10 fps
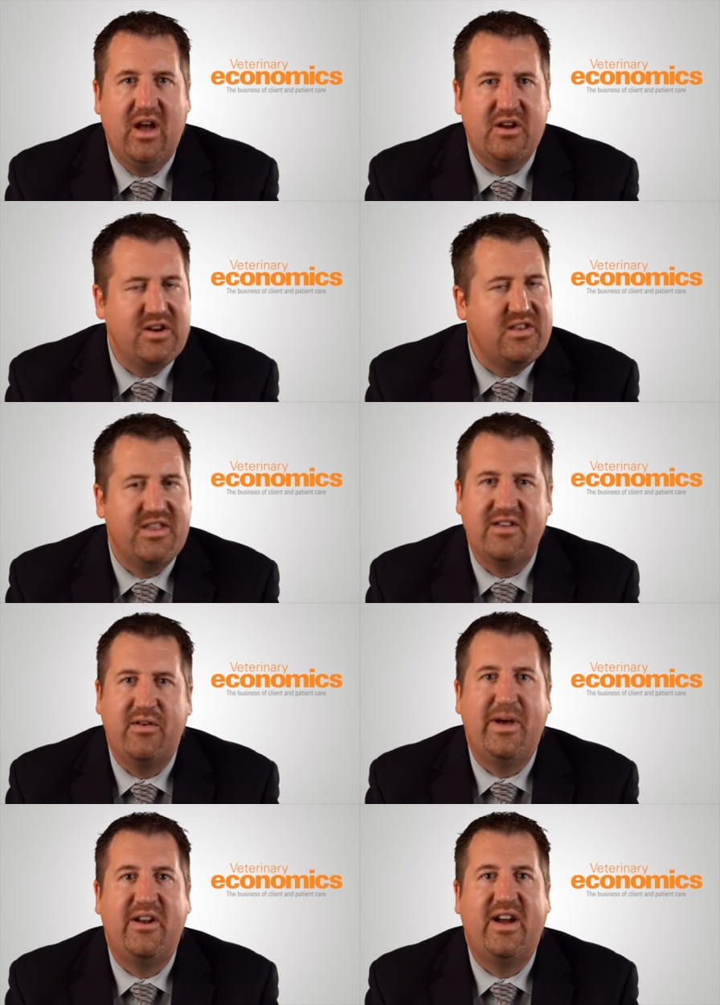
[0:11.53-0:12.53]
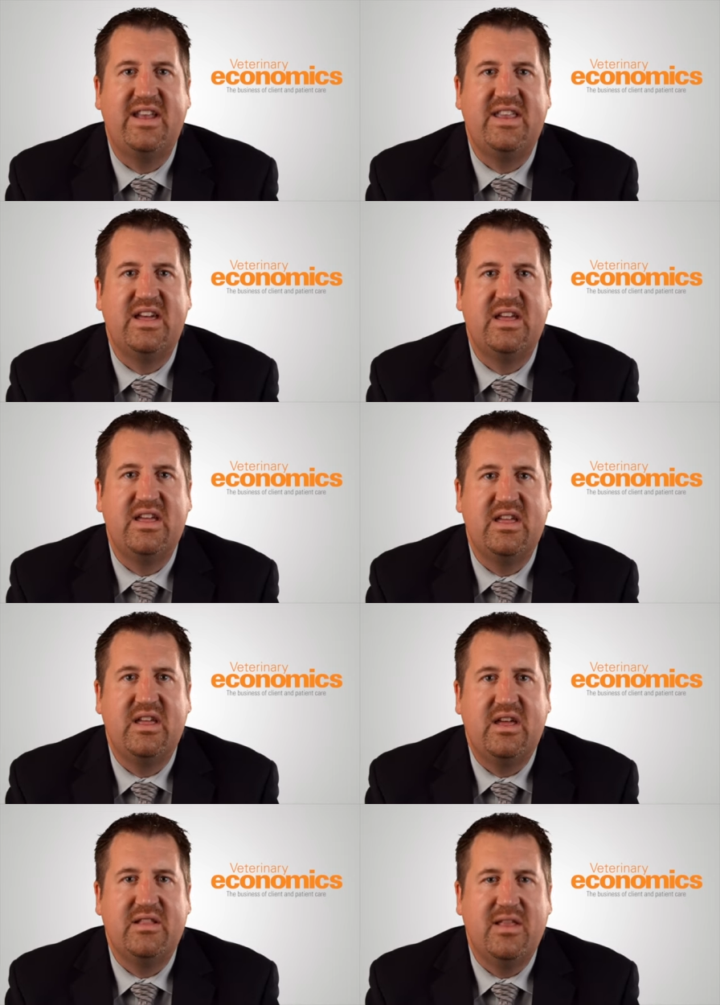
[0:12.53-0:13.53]
Couldn't think of a better idea.
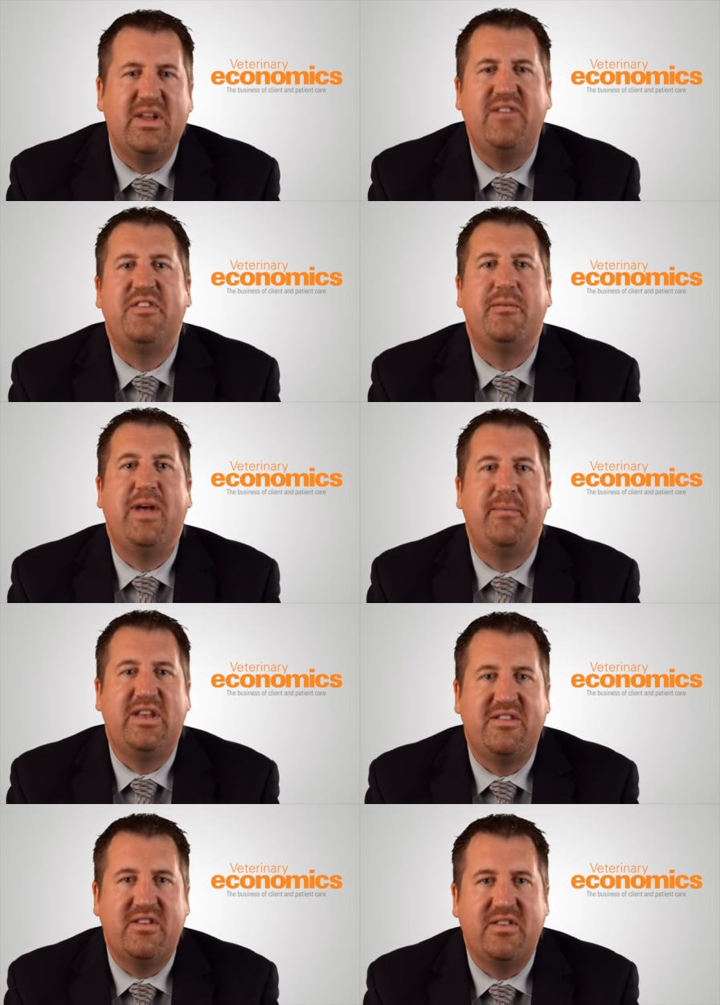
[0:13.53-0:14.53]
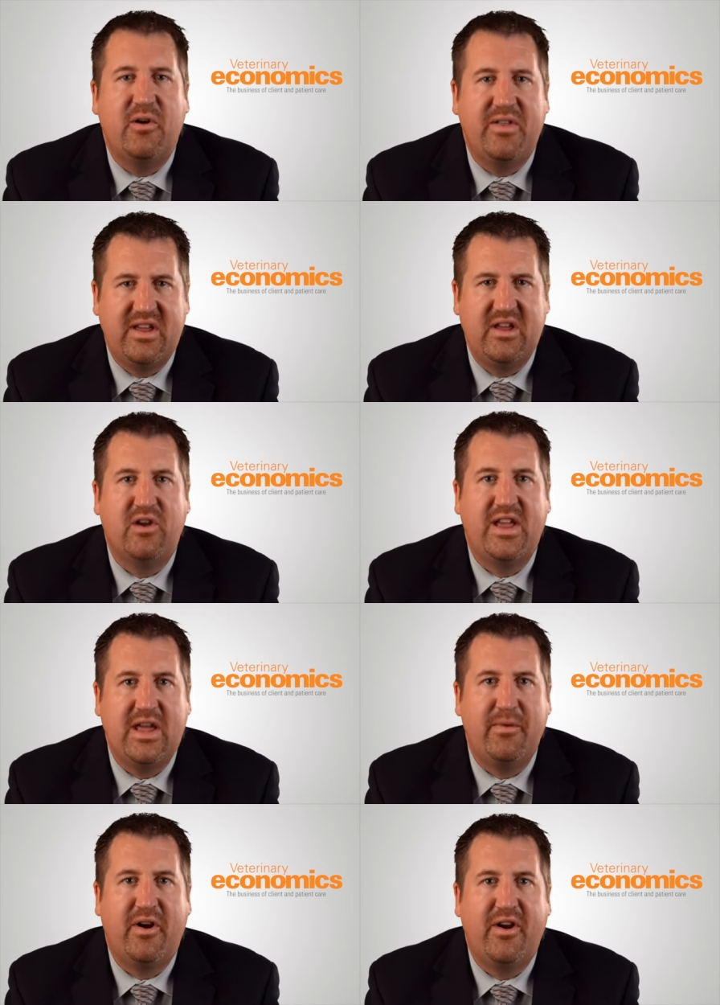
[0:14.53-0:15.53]
Let me give you some ammunition, though, that you can go to
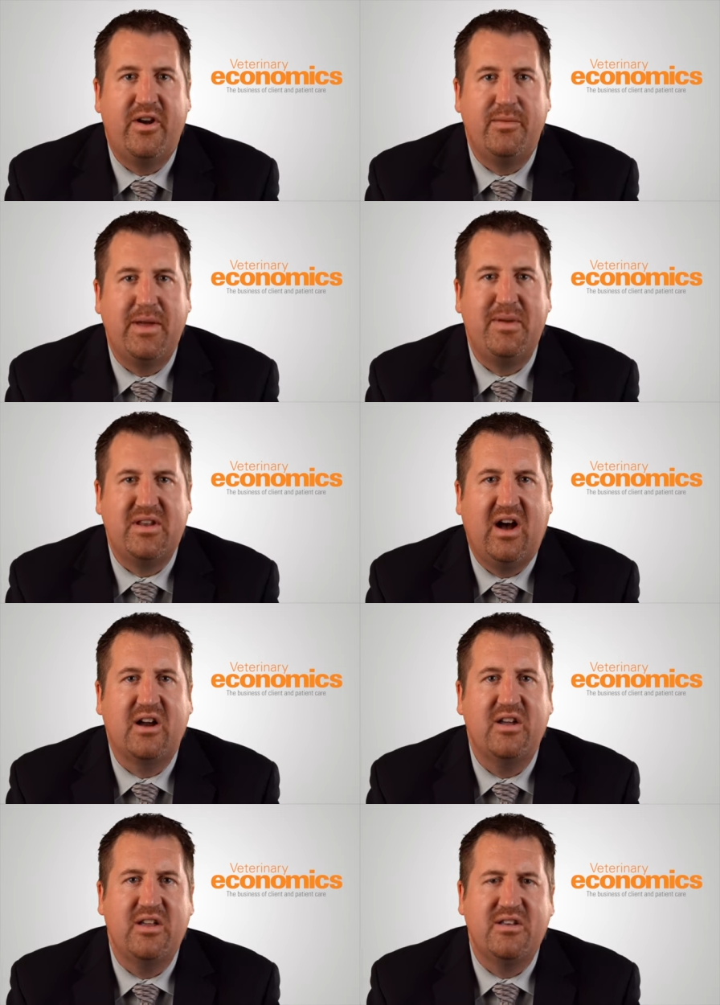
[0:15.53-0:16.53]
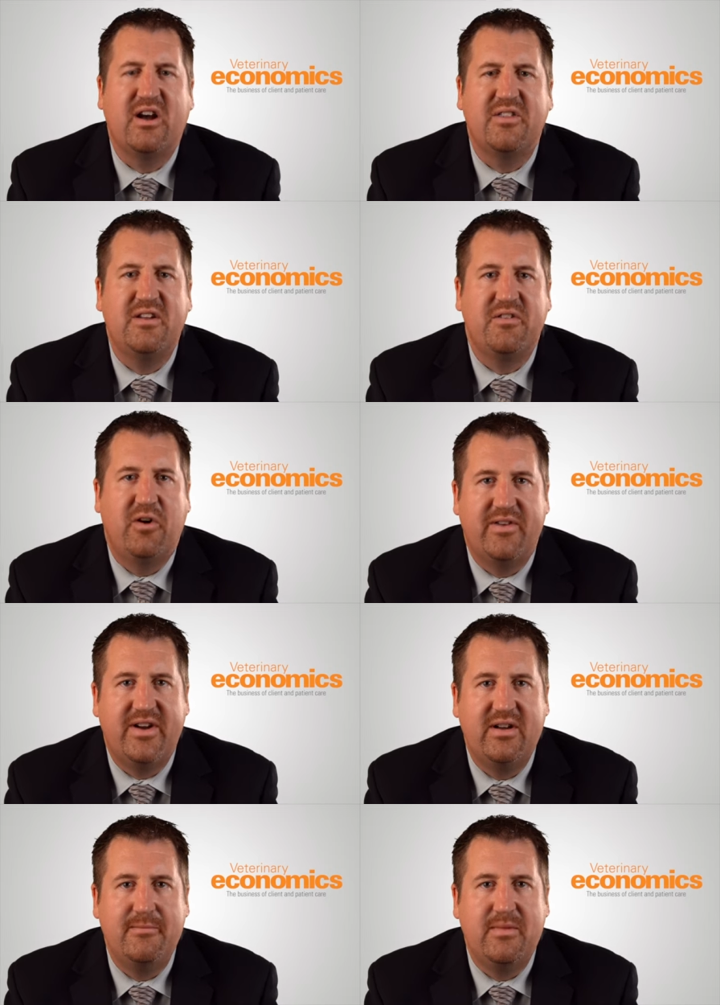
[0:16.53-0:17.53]
him or her and maybe talk, talk things over.